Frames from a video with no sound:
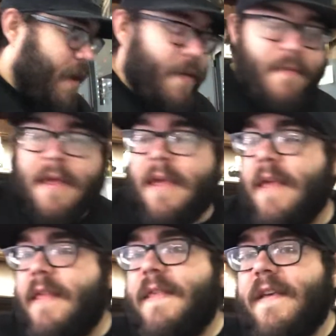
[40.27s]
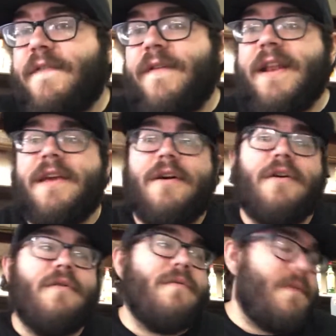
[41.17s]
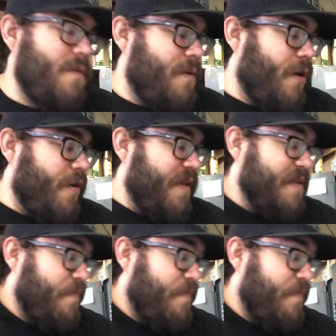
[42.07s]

up. This video, or this